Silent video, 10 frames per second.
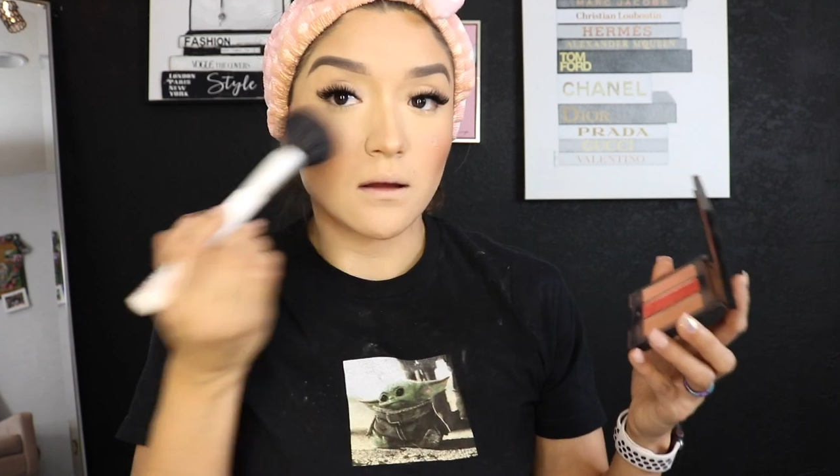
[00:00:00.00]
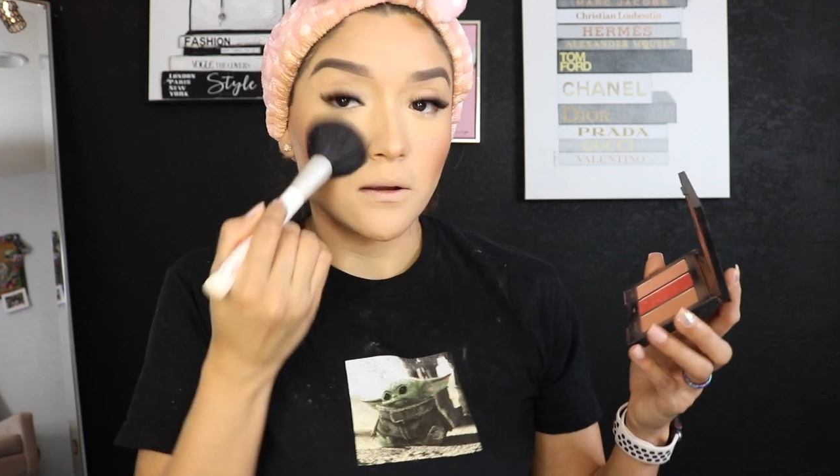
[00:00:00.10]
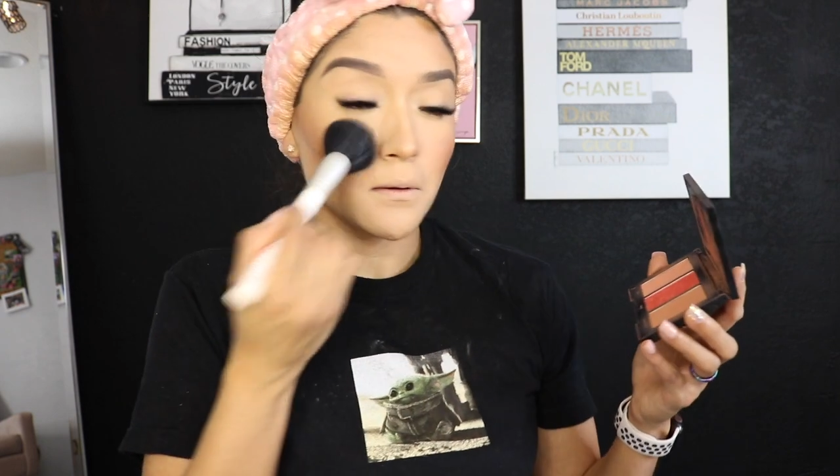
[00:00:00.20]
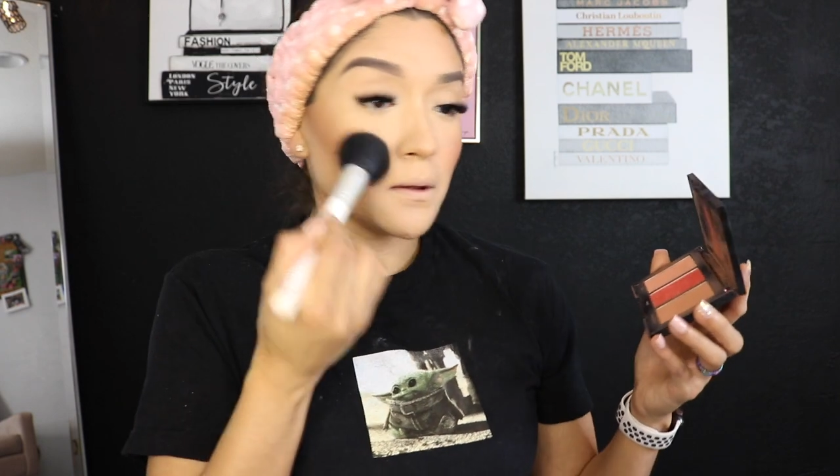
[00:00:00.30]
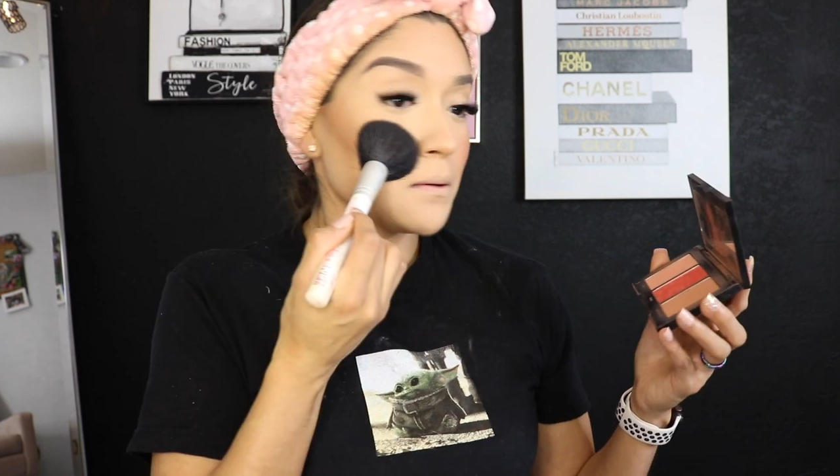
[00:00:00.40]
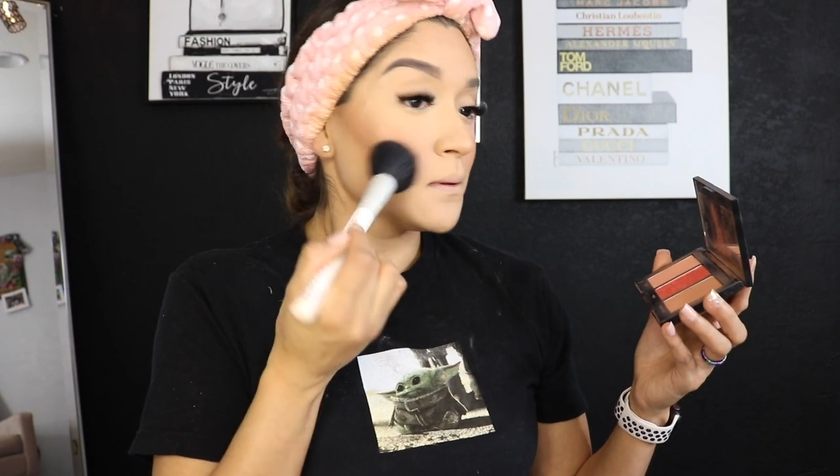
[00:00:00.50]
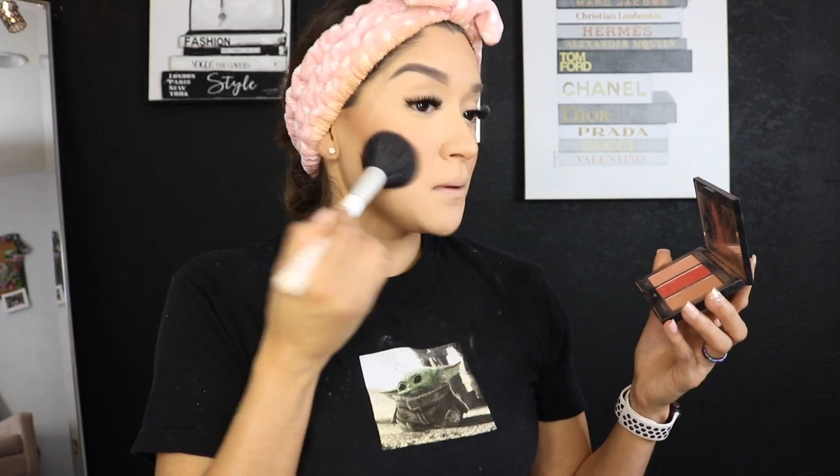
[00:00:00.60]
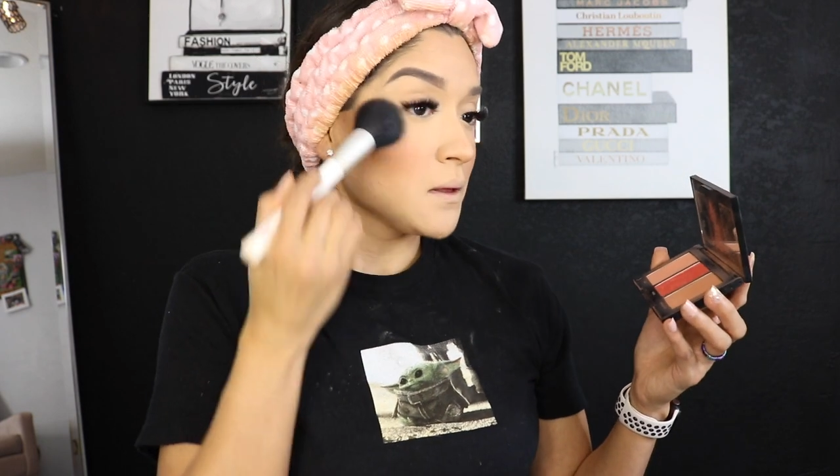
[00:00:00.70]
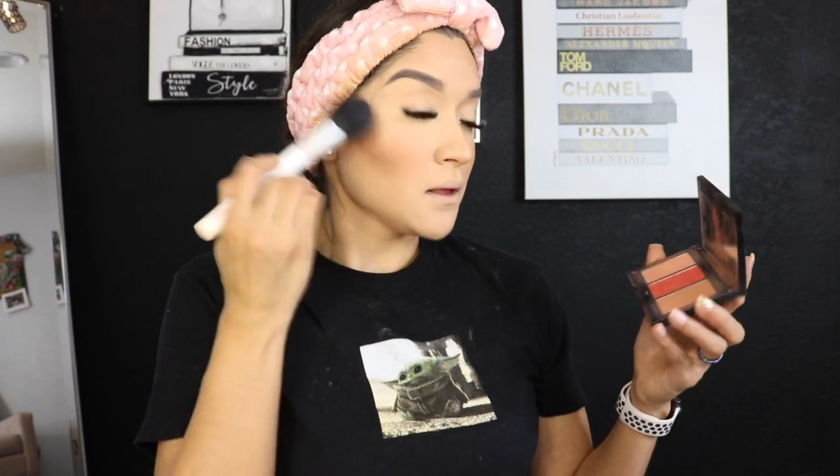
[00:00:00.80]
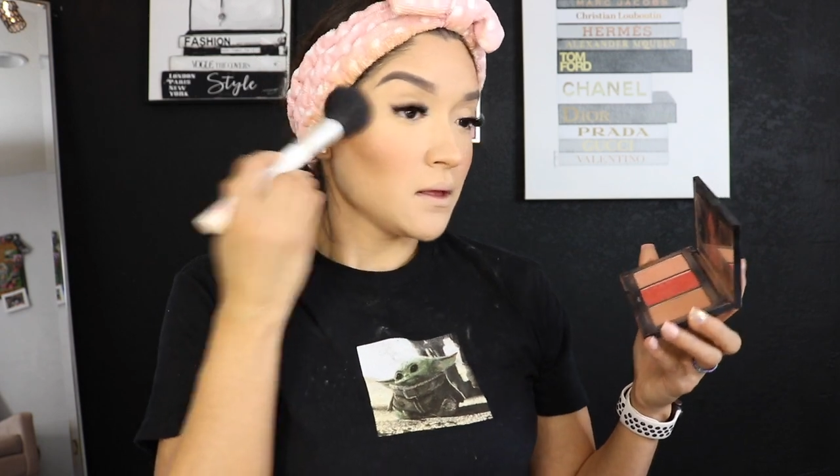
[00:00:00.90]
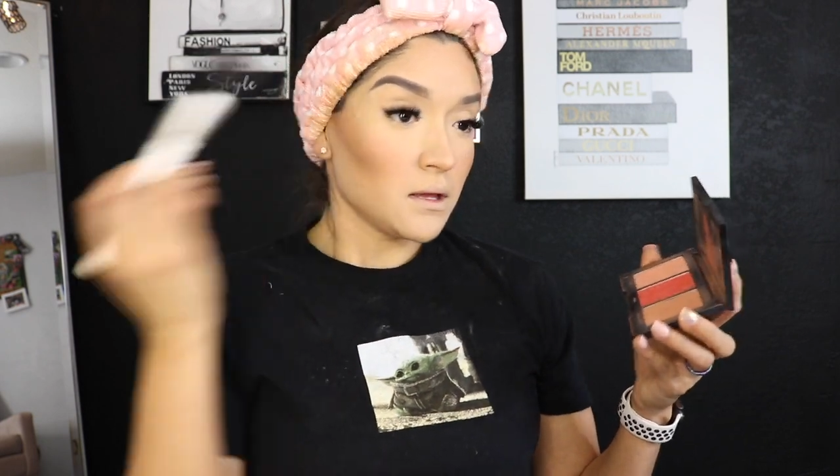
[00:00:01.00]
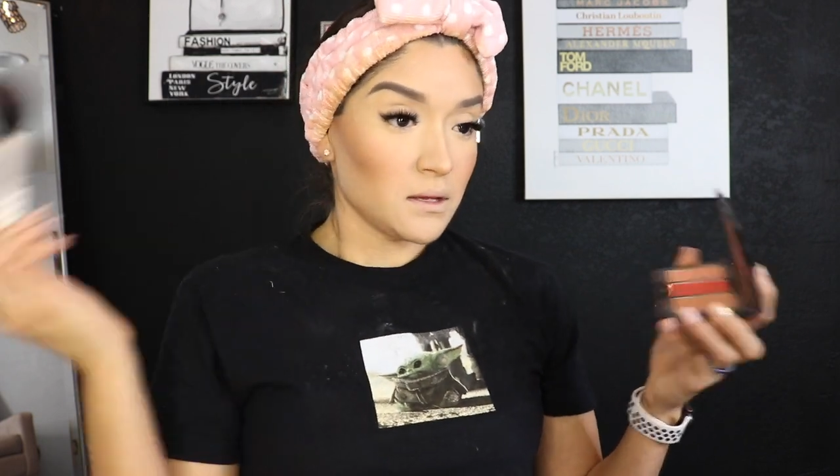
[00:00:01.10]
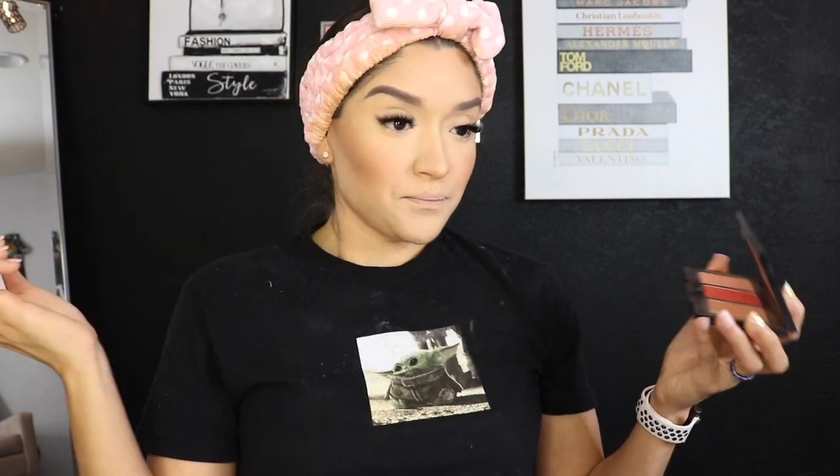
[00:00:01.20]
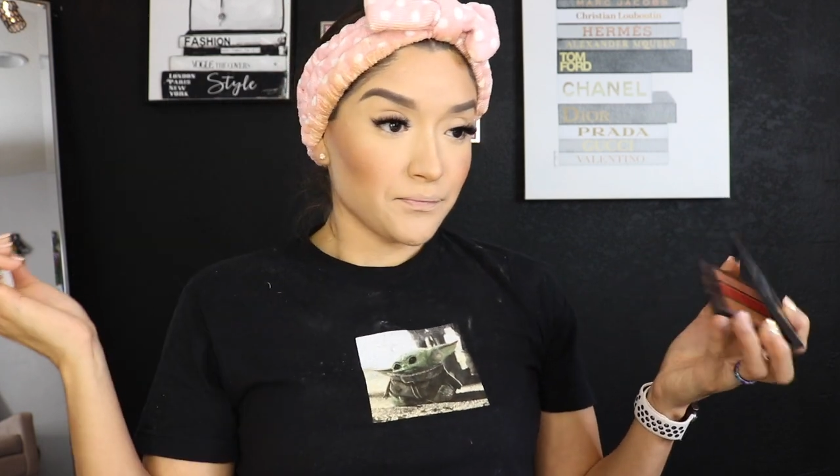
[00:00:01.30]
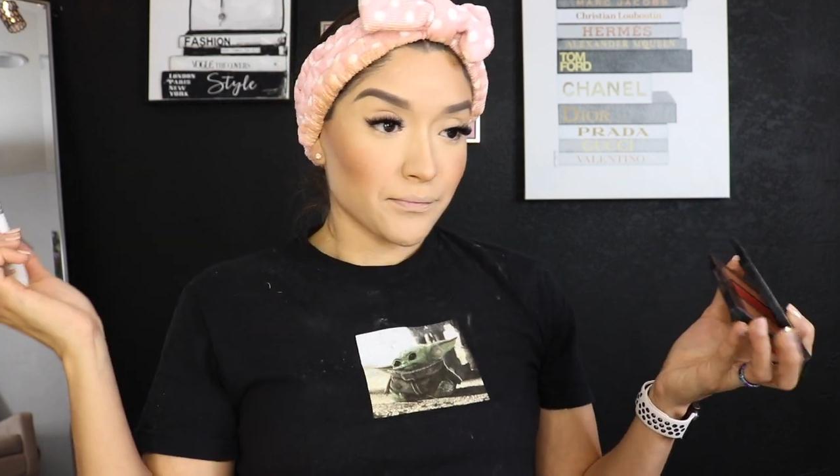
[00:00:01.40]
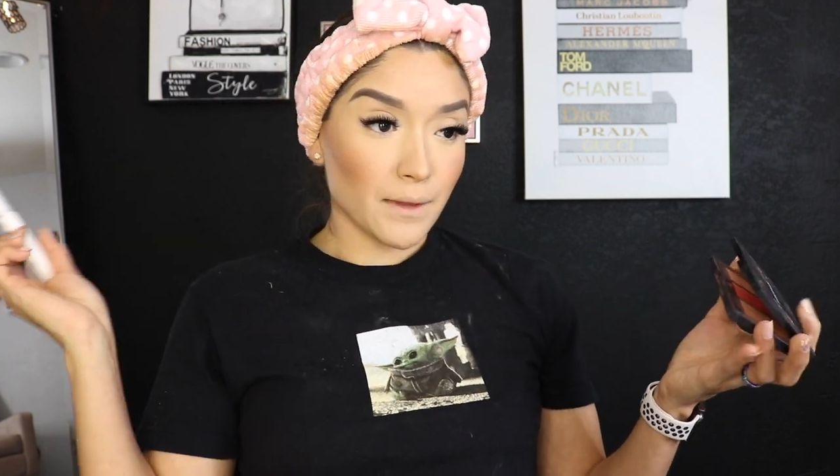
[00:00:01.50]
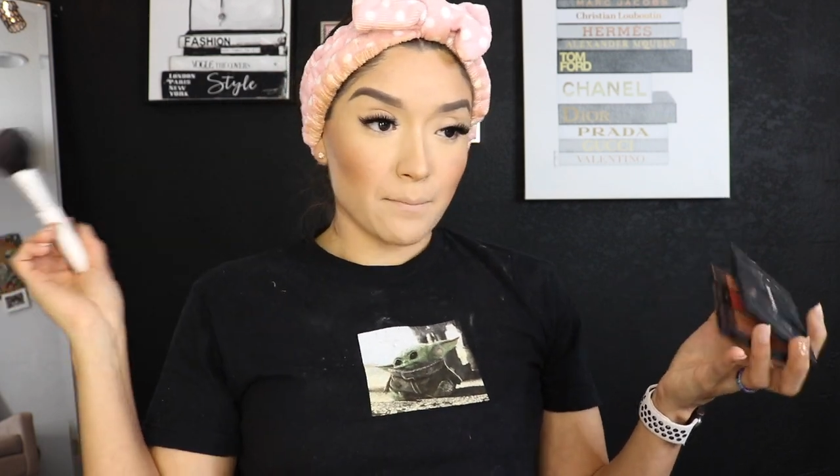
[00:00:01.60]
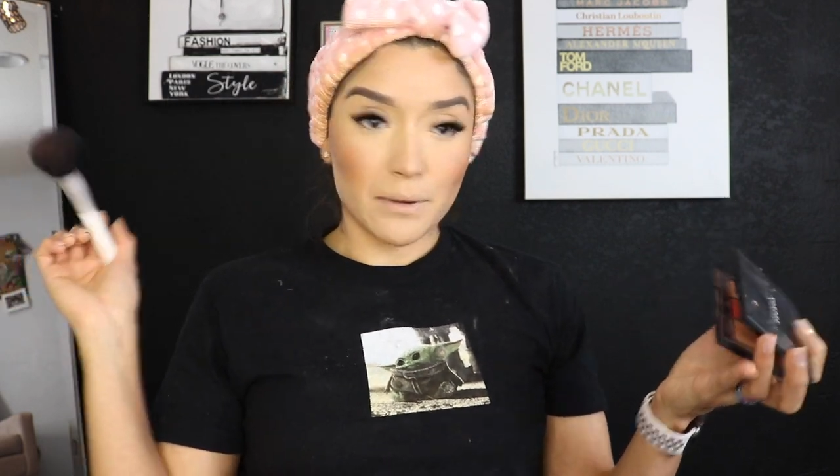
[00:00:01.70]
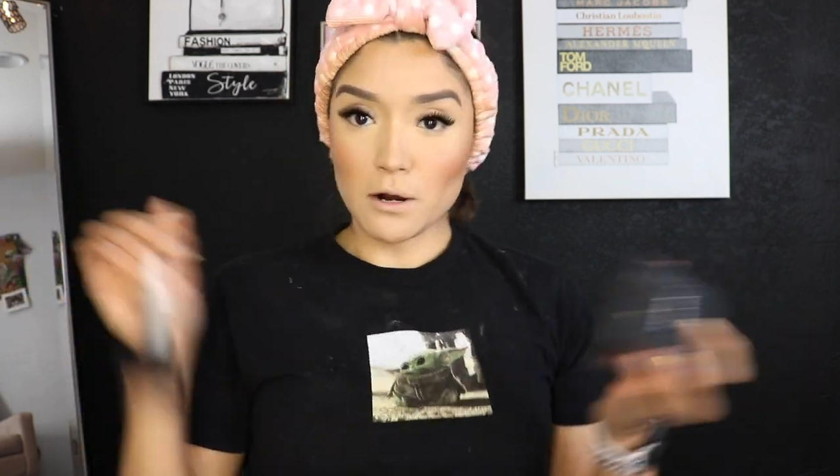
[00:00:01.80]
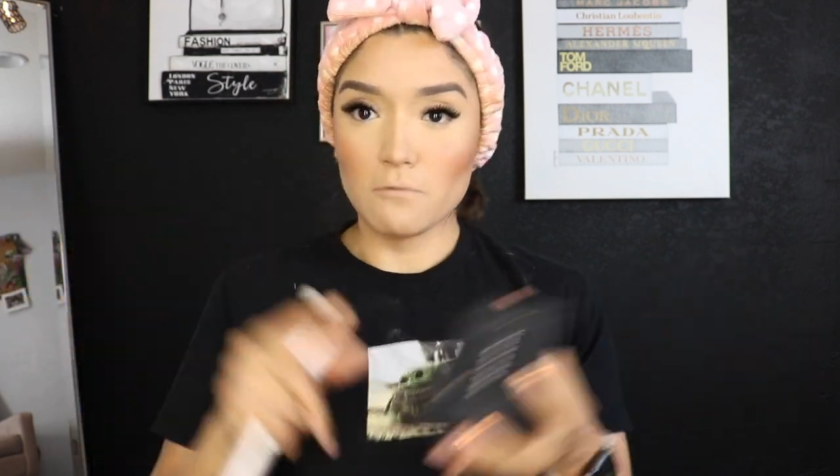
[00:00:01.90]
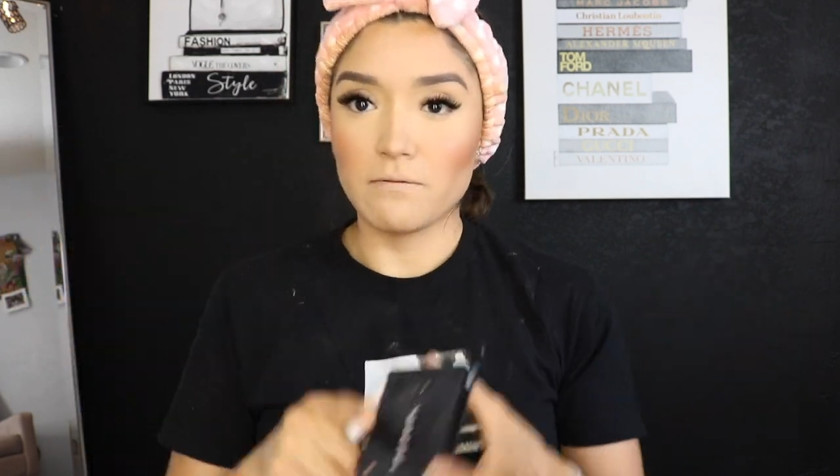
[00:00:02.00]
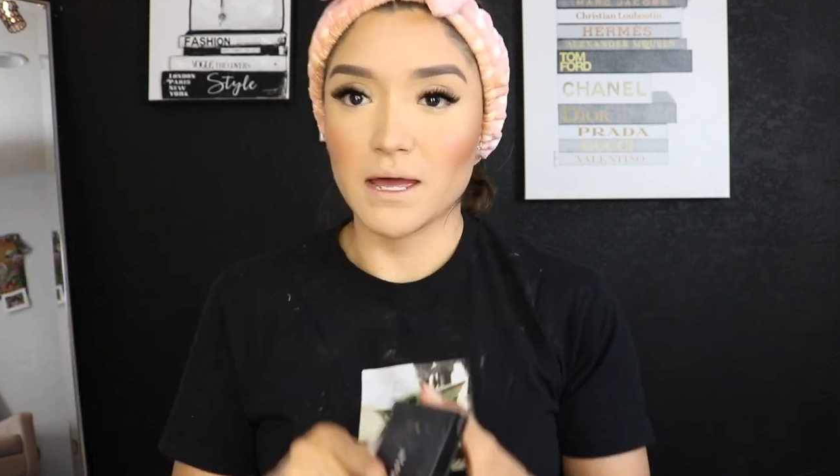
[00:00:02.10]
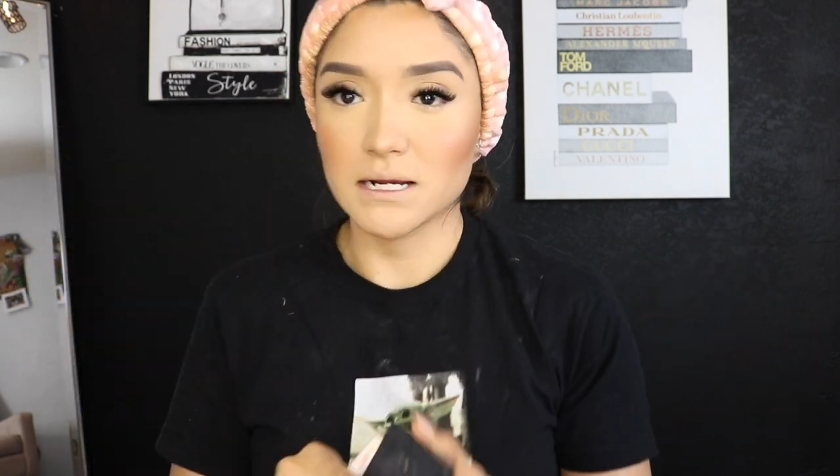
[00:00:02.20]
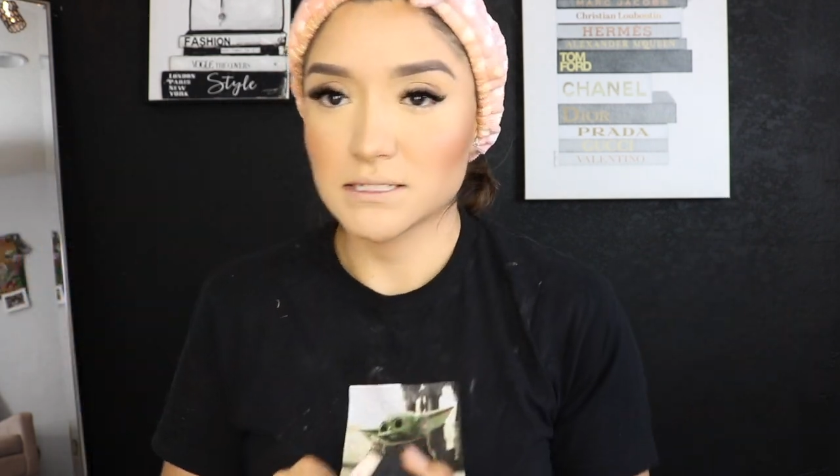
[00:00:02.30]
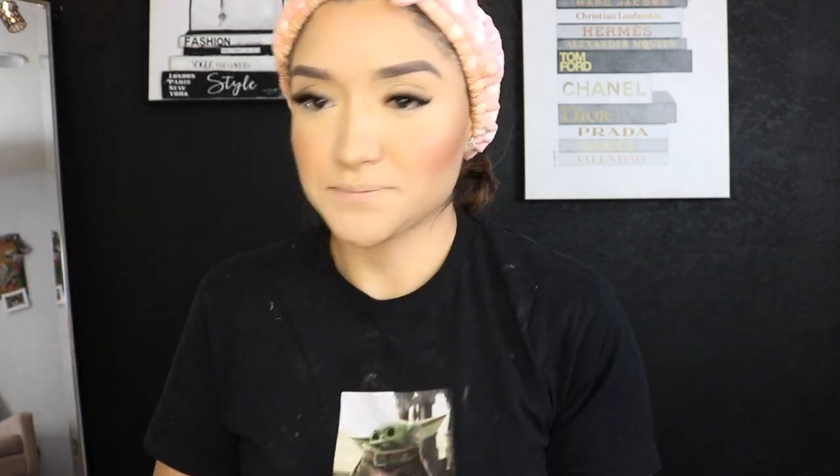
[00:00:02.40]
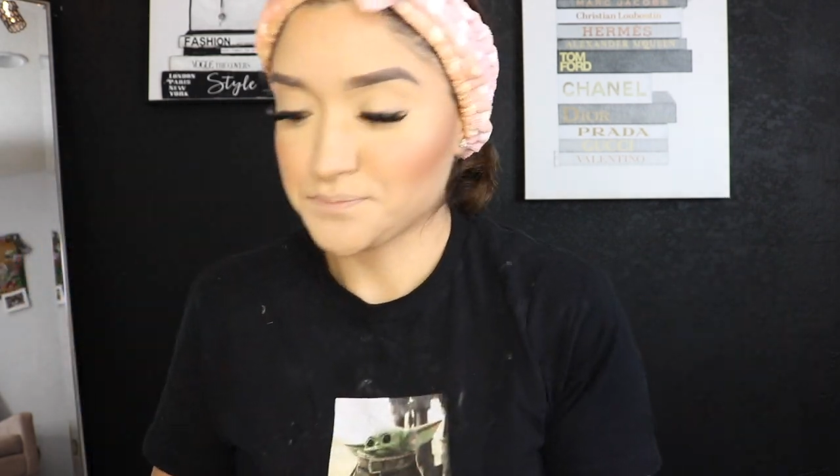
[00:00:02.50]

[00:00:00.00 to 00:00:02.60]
on. Perfect.